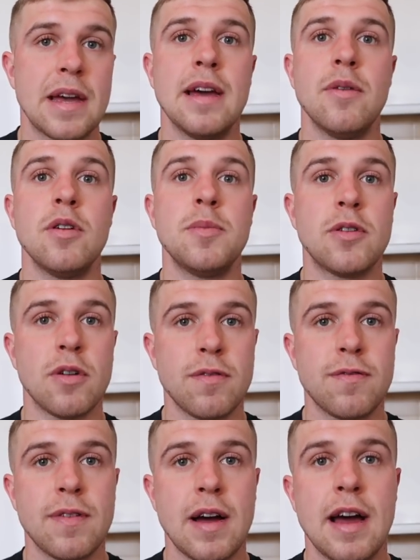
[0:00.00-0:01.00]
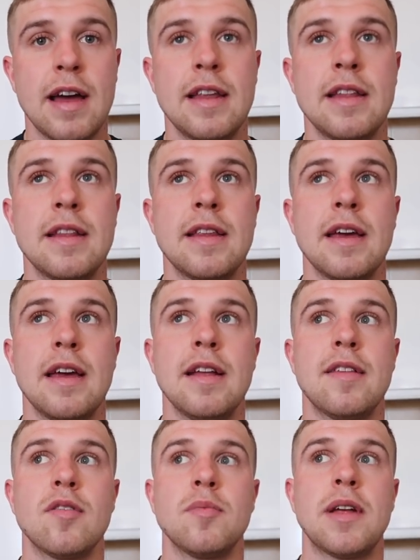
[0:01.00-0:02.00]
it will be tough, and
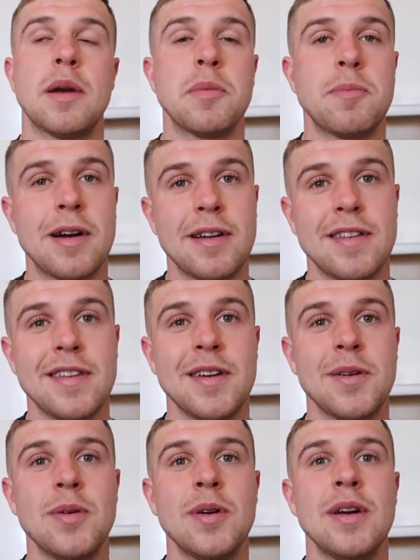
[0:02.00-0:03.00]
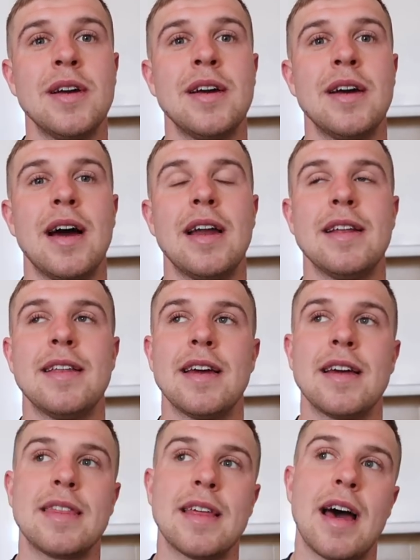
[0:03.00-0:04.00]
it's something that I'm prepared to do. And I
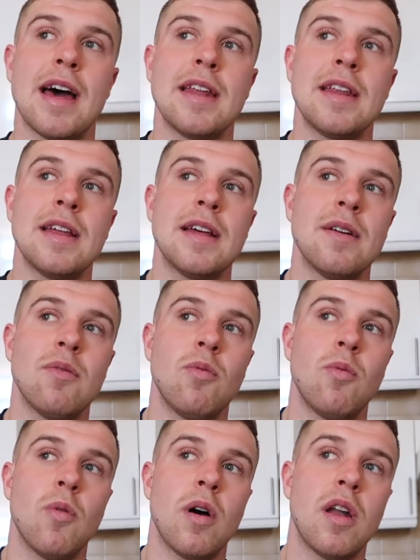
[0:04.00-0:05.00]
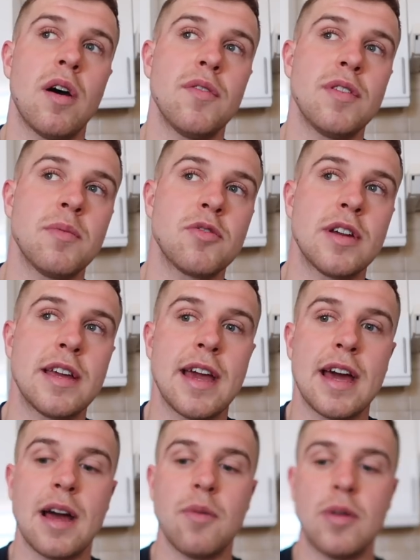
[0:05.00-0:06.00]
think that what obviously I'm trying
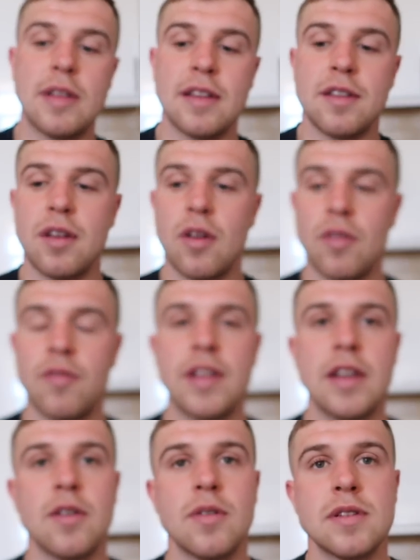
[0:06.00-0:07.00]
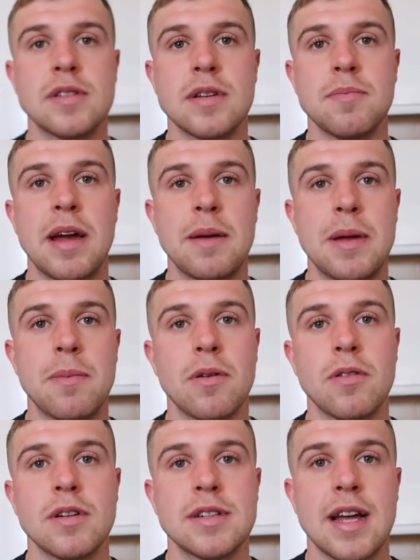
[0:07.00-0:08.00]
to get at with this whole video is to make
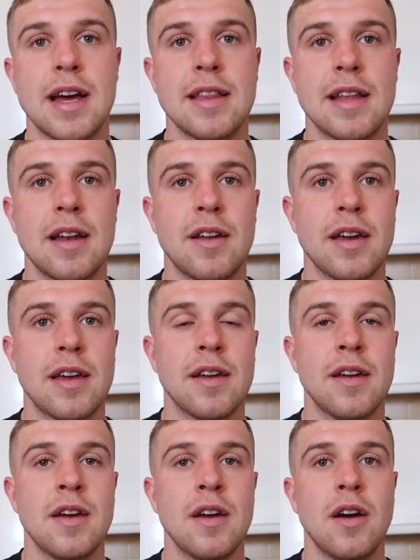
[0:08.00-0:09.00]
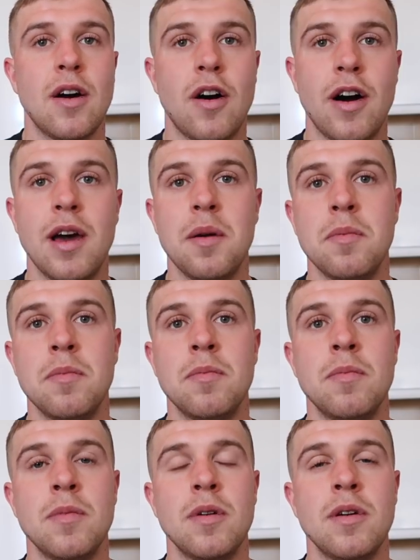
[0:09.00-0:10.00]
people understand that, like,
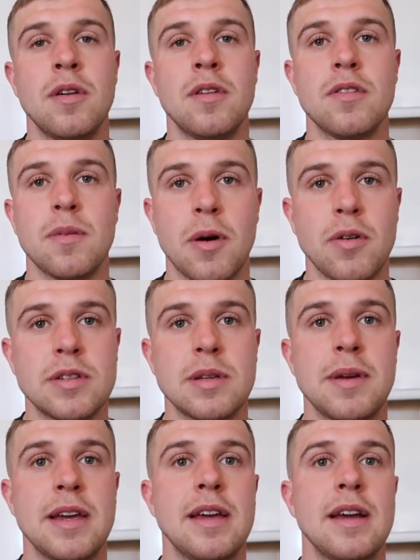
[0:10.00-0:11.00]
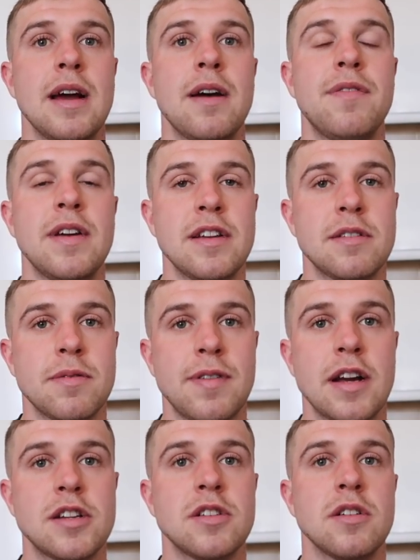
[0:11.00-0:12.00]
I'm supposed to be a fitness
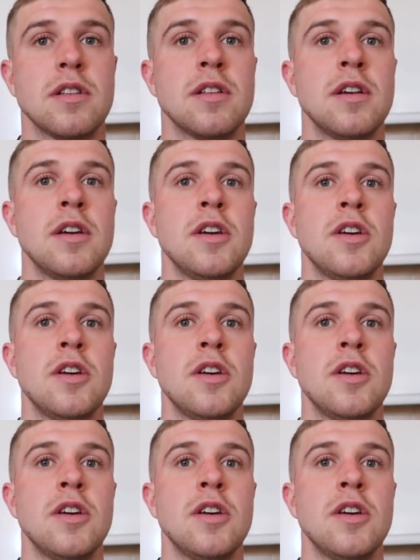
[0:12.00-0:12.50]
professional